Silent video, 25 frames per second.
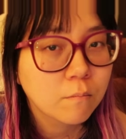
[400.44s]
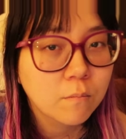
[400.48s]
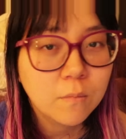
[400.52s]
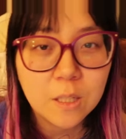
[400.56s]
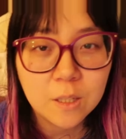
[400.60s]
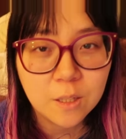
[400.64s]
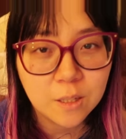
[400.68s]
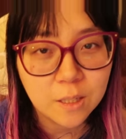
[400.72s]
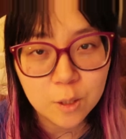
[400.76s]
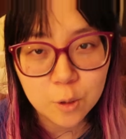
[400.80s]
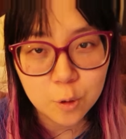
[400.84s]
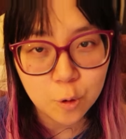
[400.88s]

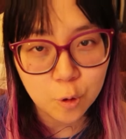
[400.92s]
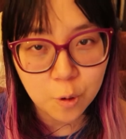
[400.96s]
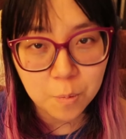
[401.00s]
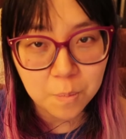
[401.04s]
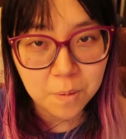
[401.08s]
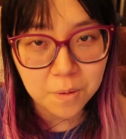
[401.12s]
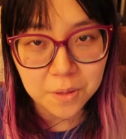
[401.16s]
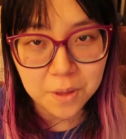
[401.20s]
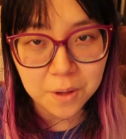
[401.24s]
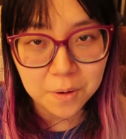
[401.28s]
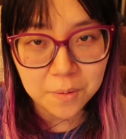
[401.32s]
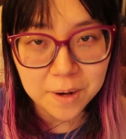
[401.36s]
Let's not joke
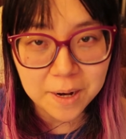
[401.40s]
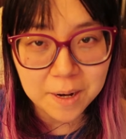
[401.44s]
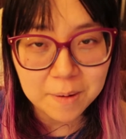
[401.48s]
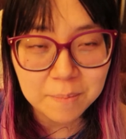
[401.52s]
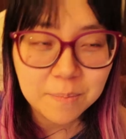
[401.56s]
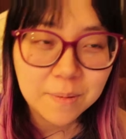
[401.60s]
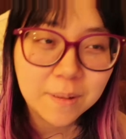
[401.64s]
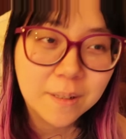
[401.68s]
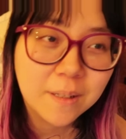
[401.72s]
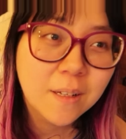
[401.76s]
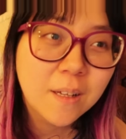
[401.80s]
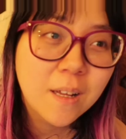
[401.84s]
about that, right?
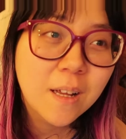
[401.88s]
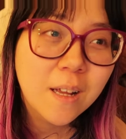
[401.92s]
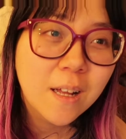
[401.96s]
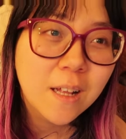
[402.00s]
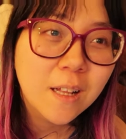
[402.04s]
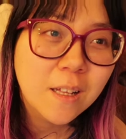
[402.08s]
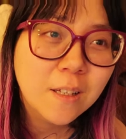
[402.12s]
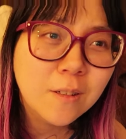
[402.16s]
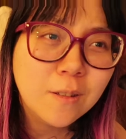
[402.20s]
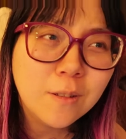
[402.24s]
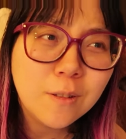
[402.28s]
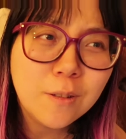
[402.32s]
But
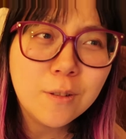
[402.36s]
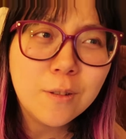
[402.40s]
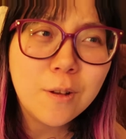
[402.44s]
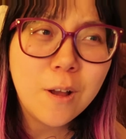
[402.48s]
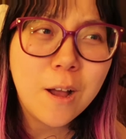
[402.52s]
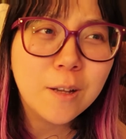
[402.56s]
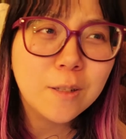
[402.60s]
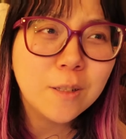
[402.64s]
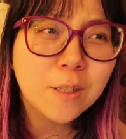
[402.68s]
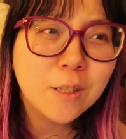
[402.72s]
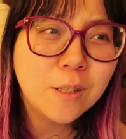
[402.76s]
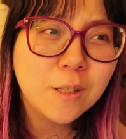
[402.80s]
no, no, no.
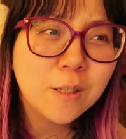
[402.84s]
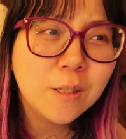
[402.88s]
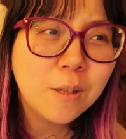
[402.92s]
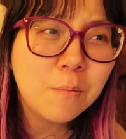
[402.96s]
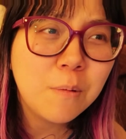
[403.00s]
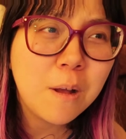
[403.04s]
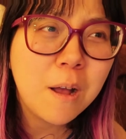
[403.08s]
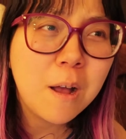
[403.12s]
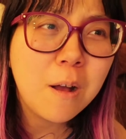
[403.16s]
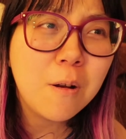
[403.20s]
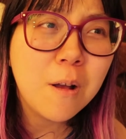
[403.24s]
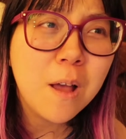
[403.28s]
I just
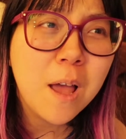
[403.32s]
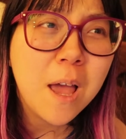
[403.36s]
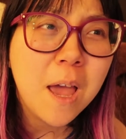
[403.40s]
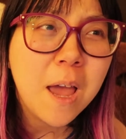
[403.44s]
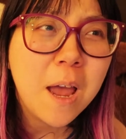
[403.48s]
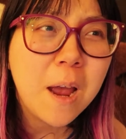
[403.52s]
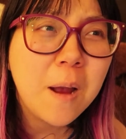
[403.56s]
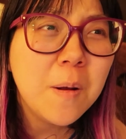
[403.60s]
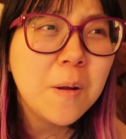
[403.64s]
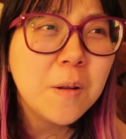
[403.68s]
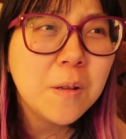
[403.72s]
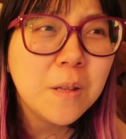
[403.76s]
somehow
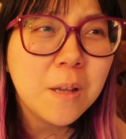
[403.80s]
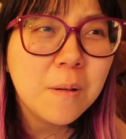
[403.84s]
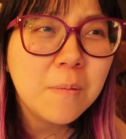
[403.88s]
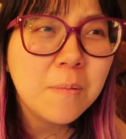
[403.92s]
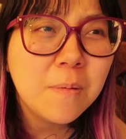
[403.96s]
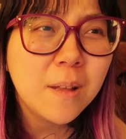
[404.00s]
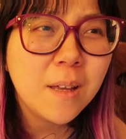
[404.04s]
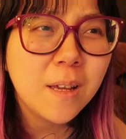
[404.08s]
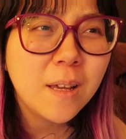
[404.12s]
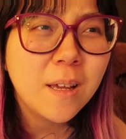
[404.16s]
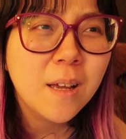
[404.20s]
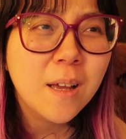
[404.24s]
every
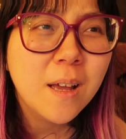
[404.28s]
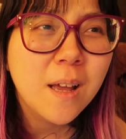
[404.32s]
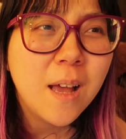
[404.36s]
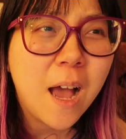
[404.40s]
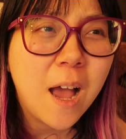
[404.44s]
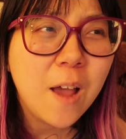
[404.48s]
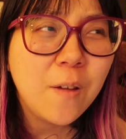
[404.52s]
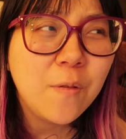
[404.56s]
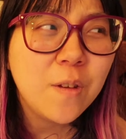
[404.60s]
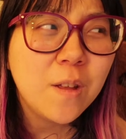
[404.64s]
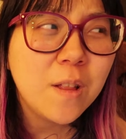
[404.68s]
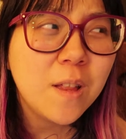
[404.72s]
time I like,
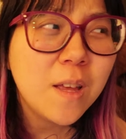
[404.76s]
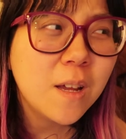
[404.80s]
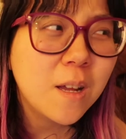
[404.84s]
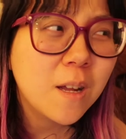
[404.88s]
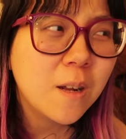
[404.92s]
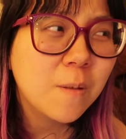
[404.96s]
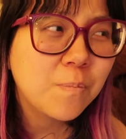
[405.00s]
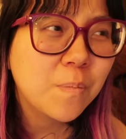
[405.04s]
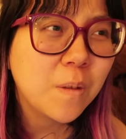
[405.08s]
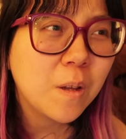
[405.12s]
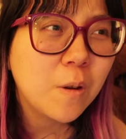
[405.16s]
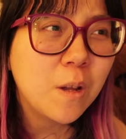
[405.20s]
I feel like
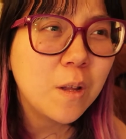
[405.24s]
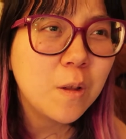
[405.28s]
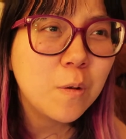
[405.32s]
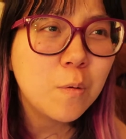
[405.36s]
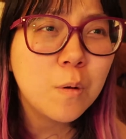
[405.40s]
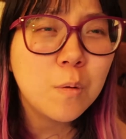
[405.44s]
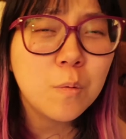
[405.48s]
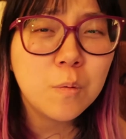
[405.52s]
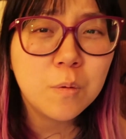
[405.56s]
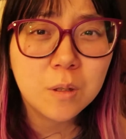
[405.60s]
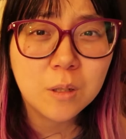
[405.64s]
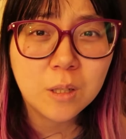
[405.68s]

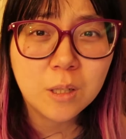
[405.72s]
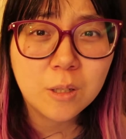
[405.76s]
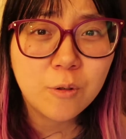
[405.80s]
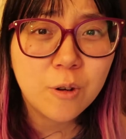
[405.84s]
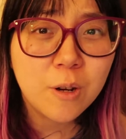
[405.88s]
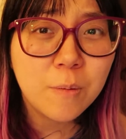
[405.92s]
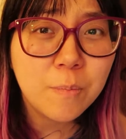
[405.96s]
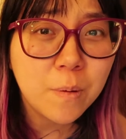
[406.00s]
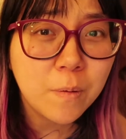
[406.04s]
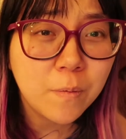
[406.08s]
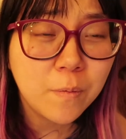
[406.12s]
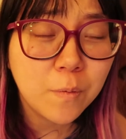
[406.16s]
anyone with this
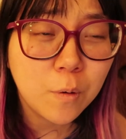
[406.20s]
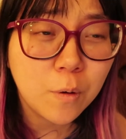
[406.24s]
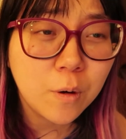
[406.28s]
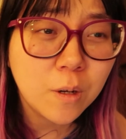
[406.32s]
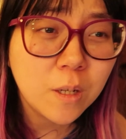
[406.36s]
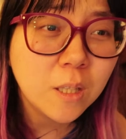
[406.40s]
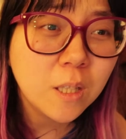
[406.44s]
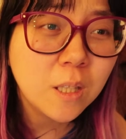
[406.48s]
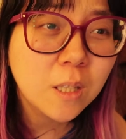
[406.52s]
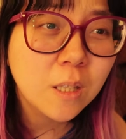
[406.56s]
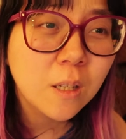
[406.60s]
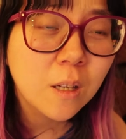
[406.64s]
creepy
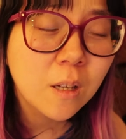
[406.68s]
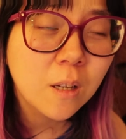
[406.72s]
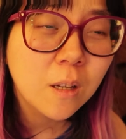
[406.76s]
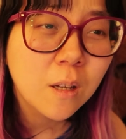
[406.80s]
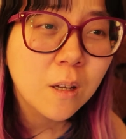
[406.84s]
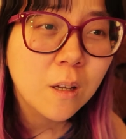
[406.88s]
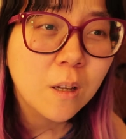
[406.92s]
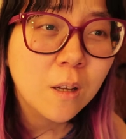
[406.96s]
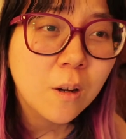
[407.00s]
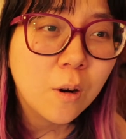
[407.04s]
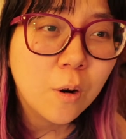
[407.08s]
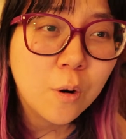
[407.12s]
voice
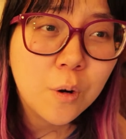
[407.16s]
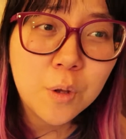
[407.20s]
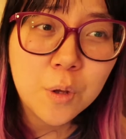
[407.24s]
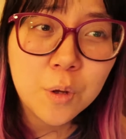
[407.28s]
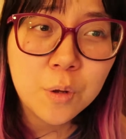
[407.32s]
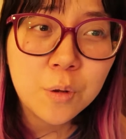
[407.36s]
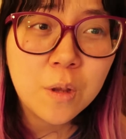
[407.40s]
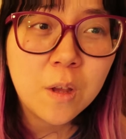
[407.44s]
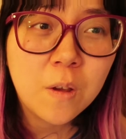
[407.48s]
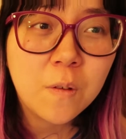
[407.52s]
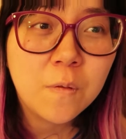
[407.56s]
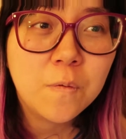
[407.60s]
or
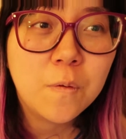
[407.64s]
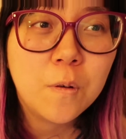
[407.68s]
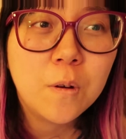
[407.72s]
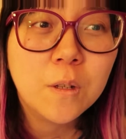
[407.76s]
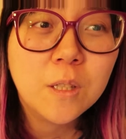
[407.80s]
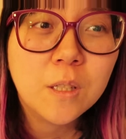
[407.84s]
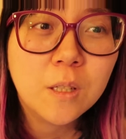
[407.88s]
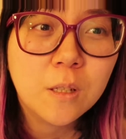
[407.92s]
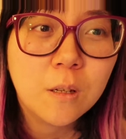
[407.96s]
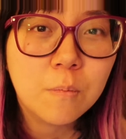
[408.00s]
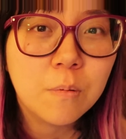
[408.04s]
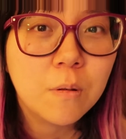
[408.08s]
unique
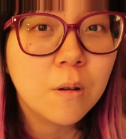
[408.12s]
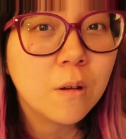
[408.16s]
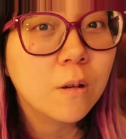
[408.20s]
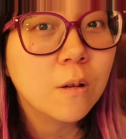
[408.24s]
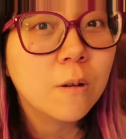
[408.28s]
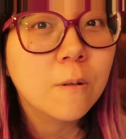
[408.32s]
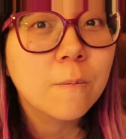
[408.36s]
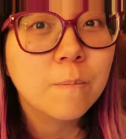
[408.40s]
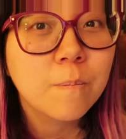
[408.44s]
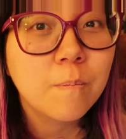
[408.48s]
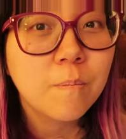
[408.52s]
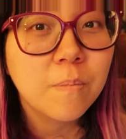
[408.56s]
voice could be
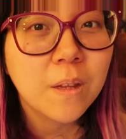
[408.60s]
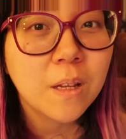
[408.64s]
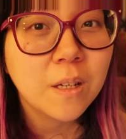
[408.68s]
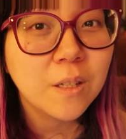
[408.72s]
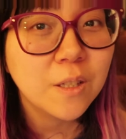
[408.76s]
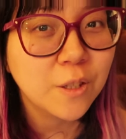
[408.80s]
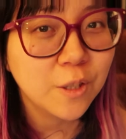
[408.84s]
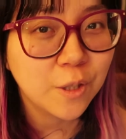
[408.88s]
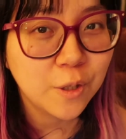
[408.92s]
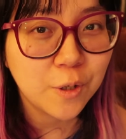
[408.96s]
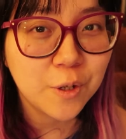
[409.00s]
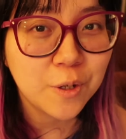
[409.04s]

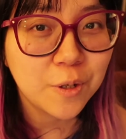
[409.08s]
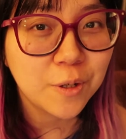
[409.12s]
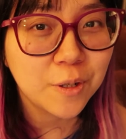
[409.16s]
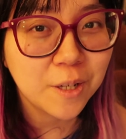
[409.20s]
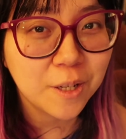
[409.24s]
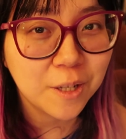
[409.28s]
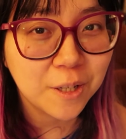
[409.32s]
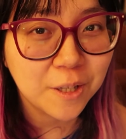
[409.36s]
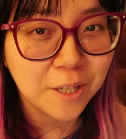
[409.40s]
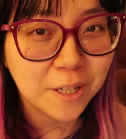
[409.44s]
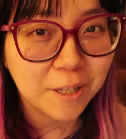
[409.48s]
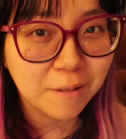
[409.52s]
a serial
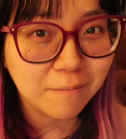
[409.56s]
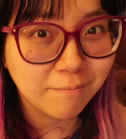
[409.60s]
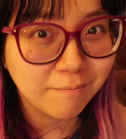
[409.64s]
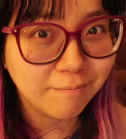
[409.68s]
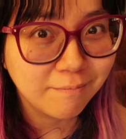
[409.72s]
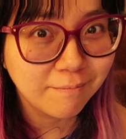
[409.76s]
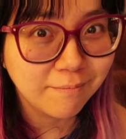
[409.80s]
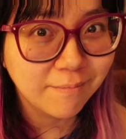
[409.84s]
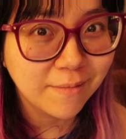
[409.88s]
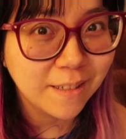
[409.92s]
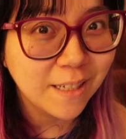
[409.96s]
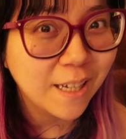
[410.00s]
killer.
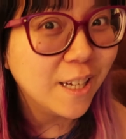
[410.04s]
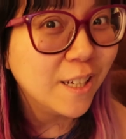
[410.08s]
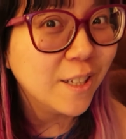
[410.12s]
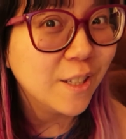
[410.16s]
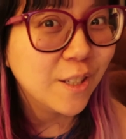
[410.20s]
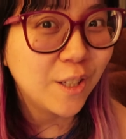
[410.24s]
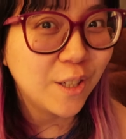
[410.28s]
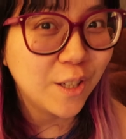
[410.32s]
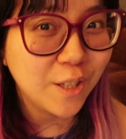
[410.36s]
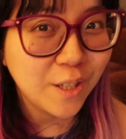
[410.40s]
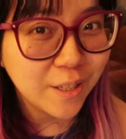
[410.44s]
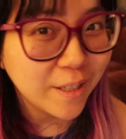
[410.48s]

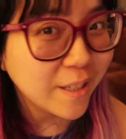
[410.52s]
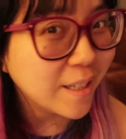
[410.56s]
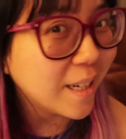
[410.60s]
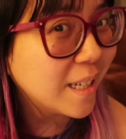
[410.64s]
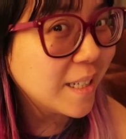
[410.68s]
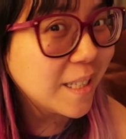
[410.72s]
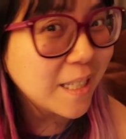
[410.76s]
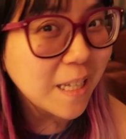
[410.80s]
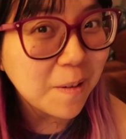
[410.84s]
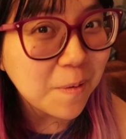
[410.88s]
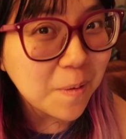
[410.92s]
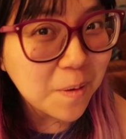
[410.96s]
Do you
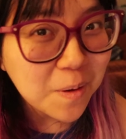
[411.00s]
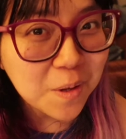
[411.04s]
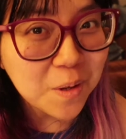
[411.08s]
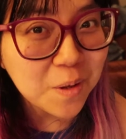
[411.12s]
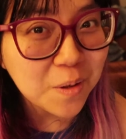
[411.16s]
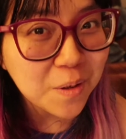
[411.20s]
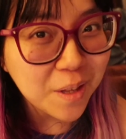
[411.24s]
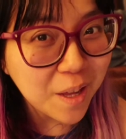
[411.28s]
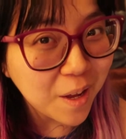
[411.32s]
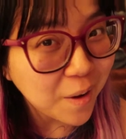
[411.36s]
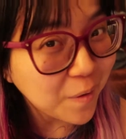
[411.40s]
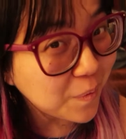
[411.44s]
guys have a
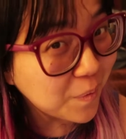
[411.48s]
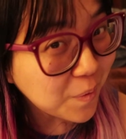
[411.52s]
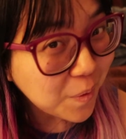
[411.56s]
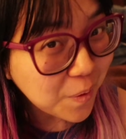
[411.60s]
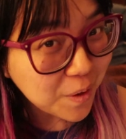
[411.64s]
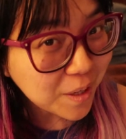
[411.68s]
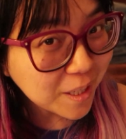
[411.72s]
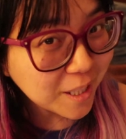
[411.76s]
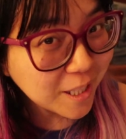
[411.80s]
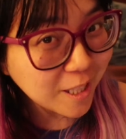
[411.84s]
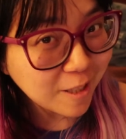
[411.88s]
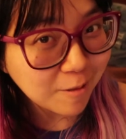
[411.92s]
unique
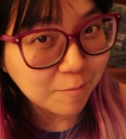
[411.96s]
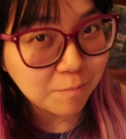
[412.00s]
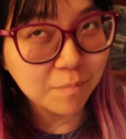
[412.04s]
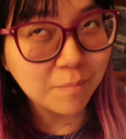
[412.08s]
voice?